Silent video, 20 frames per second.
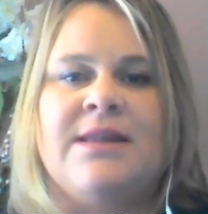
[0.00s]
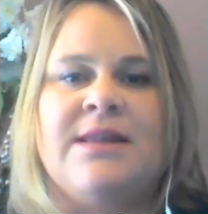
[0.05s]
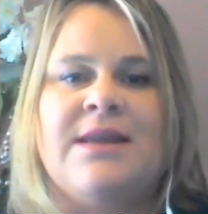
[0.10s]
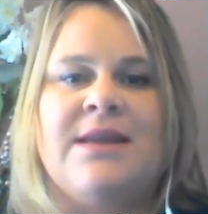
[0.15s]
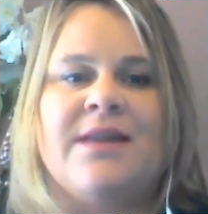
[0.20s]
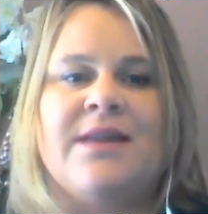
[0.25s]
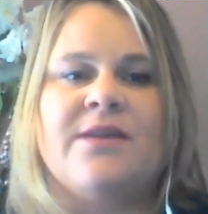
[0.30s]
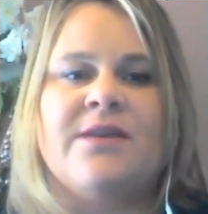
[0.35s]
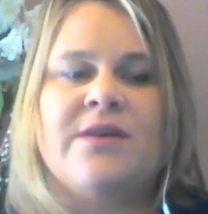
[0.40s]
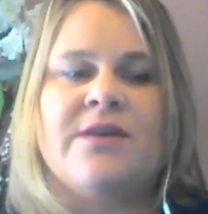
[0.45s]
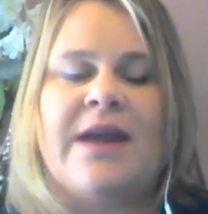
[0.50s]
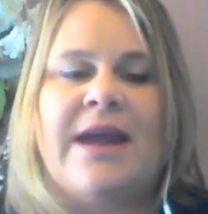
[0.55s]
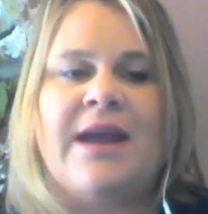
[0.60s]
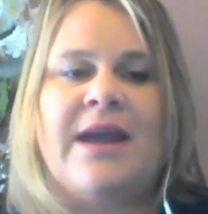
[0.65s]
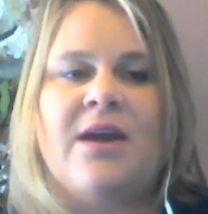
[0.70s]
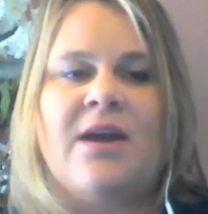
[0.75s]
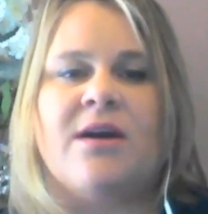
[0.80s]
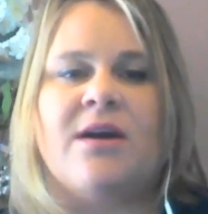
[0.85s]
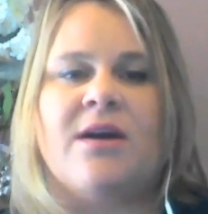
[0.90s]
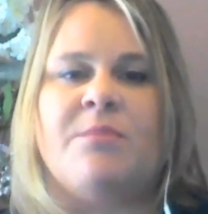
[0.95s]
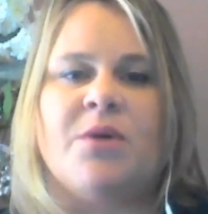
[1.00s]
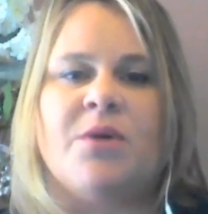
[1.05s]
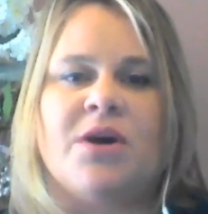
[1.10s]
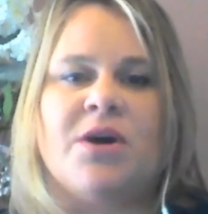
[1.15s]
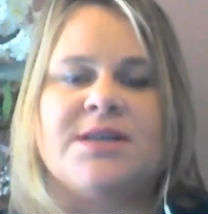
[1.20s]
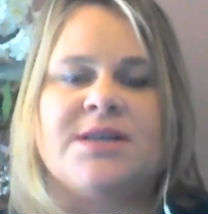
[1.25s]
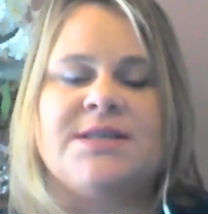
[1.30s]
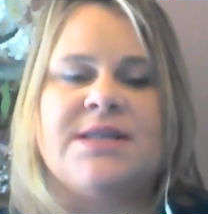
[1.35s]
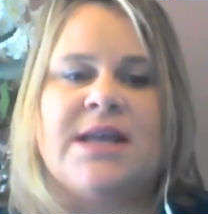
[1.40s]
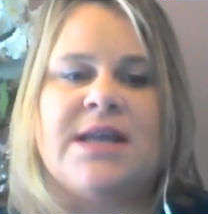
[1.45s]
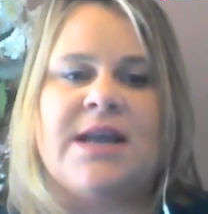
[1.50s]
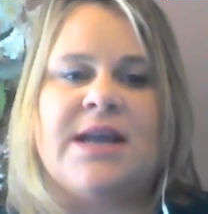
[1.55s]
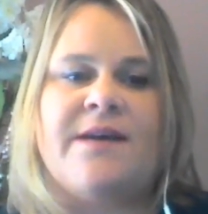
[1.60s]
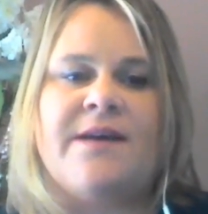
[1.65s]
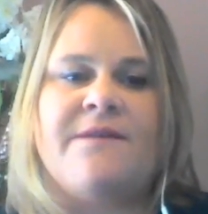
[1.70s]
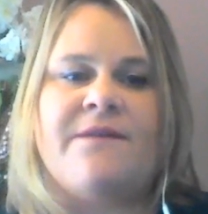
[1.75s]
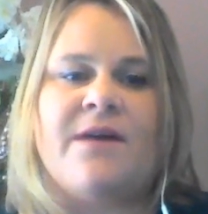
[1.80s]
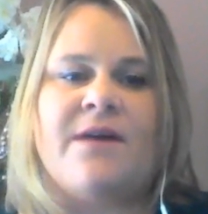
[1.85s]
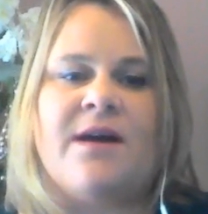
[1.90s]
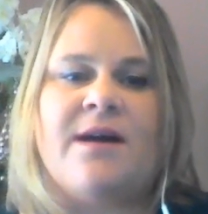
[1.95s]
The other AR books that
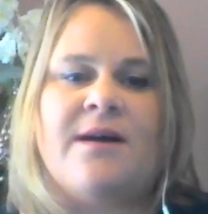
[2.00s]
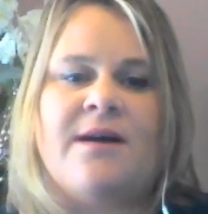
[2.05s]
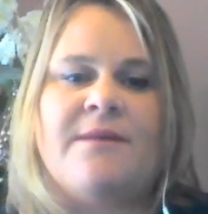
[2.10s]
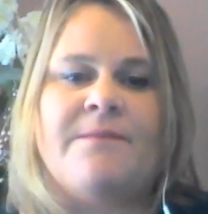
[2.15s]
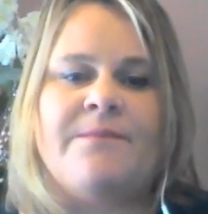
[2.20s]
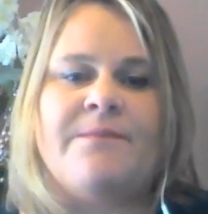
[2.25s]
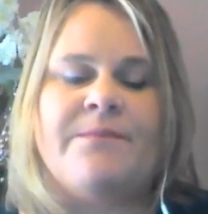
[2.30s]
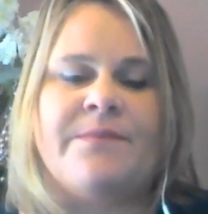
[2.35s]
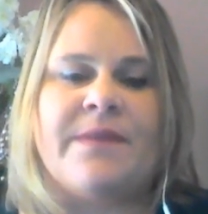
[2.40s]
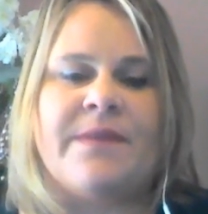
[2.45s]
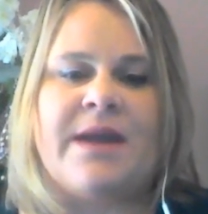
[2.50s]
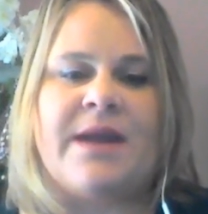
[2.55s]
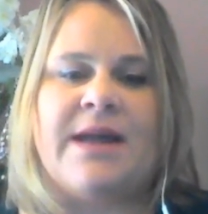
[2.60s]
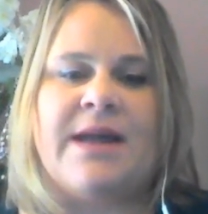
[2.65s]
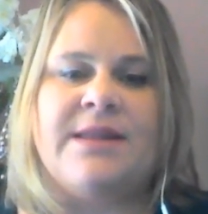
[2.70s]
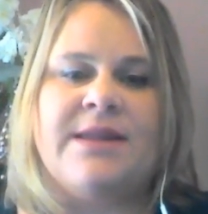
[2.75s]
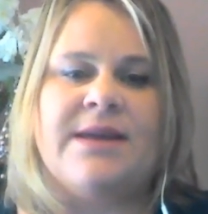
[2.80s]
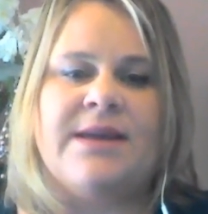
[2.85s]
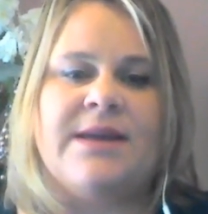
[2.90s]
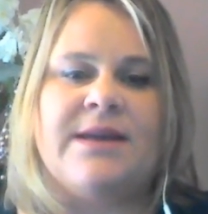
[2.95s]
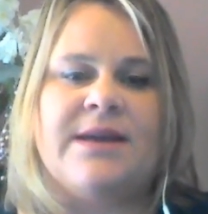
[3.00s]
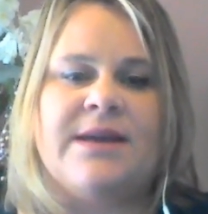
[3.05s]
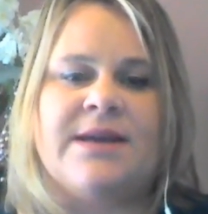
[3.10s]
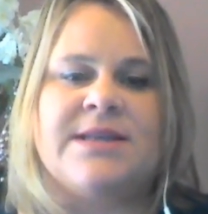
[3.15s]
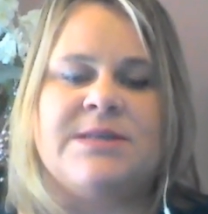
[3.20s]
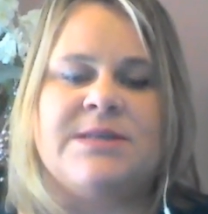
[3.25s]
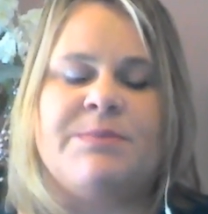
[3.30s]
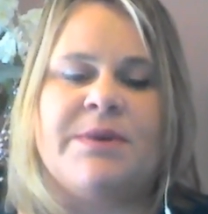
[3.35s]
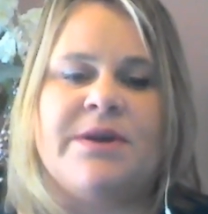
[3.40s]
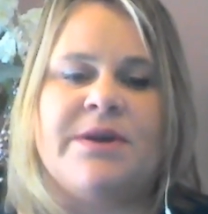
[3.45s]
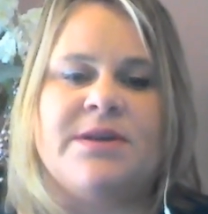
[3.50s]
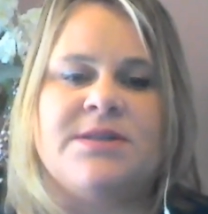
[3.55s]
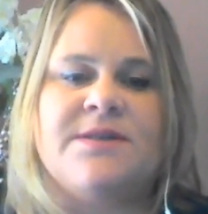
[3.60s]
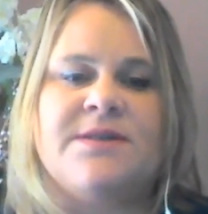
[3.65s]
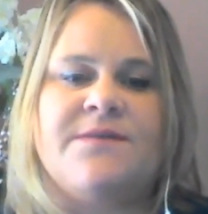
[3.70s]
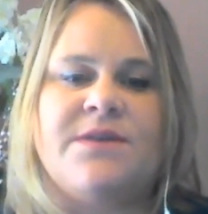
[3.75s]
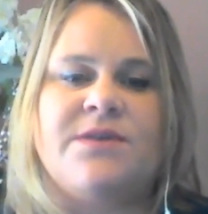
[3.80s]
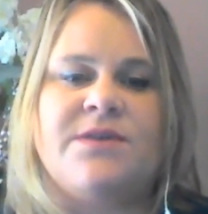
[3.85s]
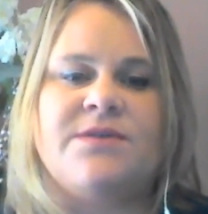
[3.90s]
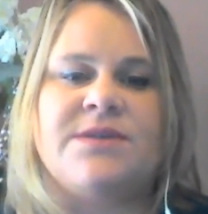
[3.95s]
I've had the experience
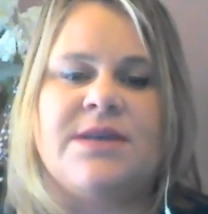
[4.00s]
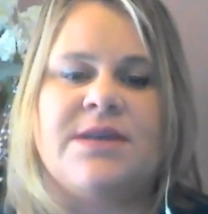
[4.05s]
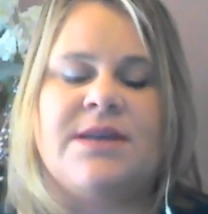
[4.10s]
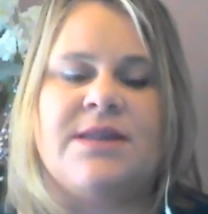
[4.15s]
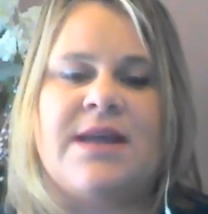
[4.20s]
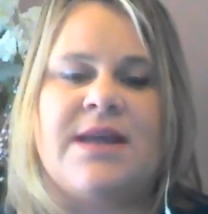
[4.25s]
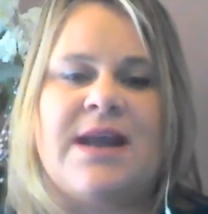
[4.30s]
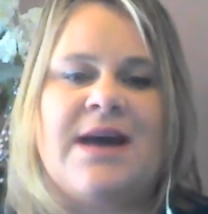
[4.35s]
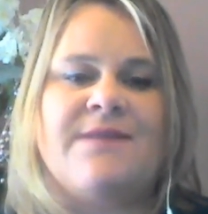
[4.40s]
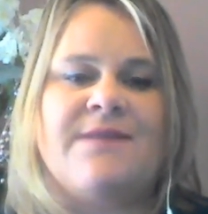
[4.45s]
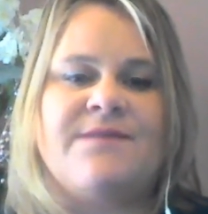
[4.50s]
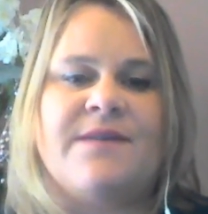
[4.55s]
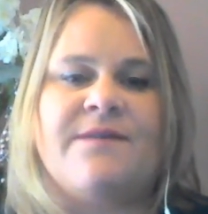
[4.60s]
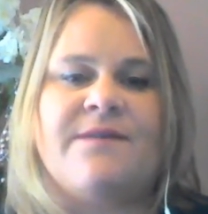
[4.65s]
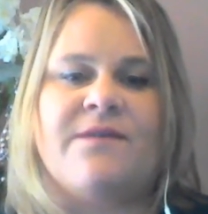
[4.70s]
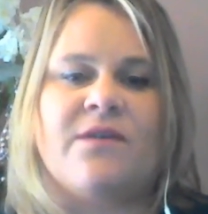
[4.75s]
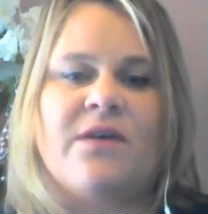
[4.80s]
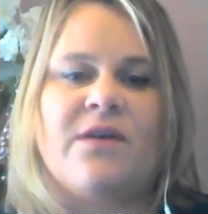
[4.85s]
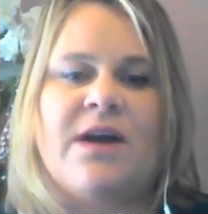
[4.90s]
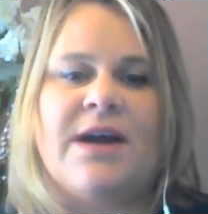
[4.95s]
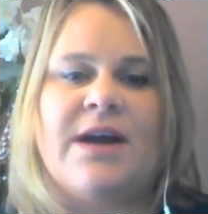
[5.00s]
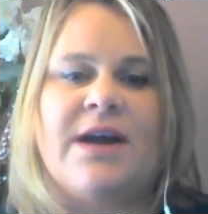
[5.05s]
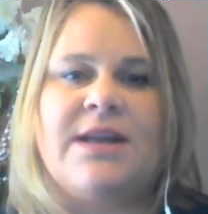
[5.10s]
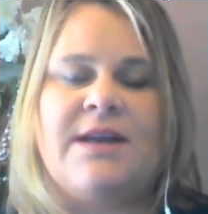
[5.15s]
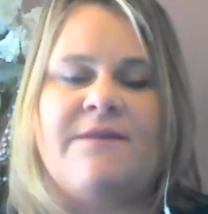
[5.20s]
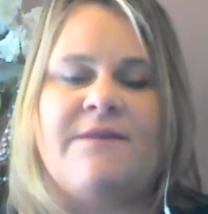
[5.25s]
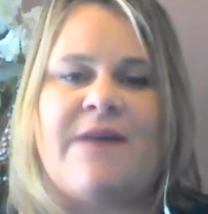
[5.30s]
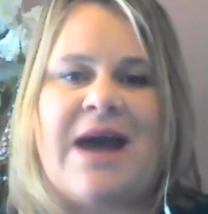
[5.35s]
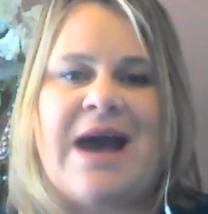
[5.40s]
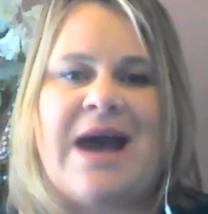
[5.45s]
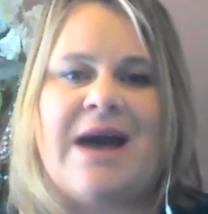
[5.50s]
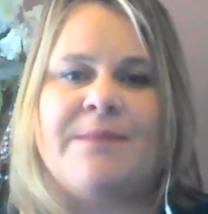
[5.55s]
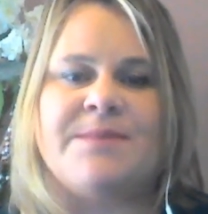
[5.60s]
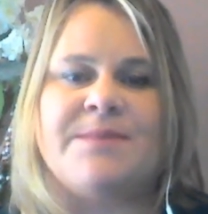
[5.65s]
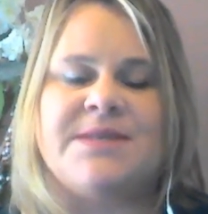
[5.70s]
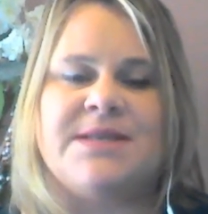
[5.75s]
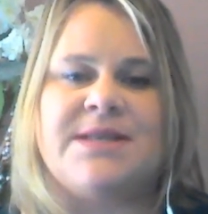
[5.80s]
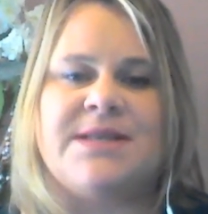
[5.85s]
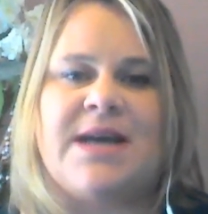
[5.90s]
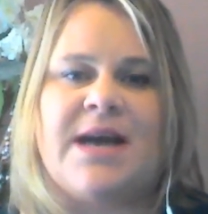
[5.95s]
of using that have a variety of apps
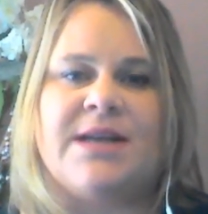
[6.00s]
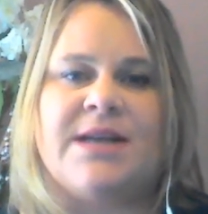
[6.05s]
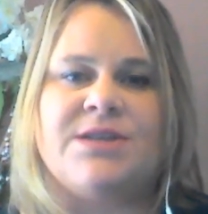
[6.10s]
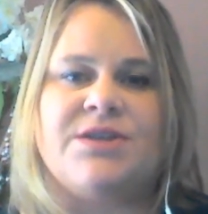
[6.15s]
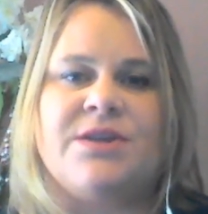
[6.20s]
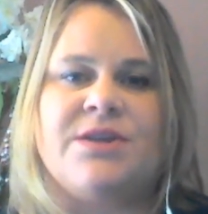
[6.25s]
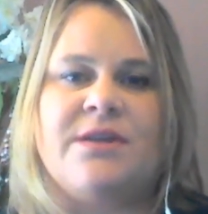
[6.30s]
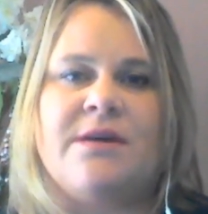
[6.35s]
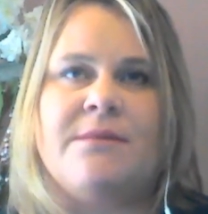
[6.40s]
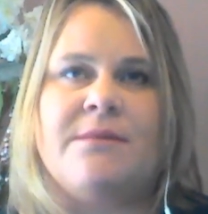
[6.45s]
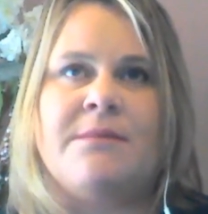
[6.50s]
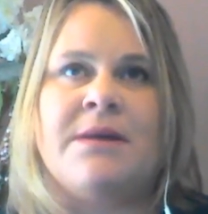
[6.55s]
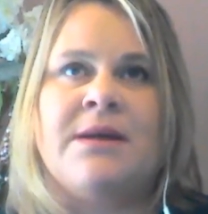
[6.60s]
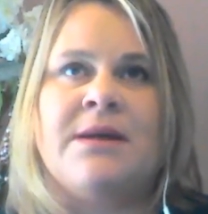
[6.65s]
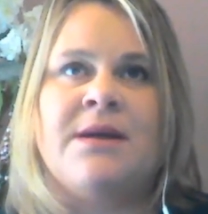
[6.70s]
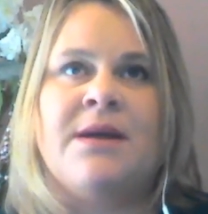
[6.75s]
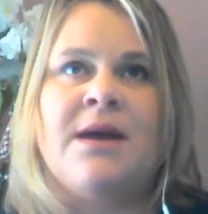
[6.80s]
attached to them,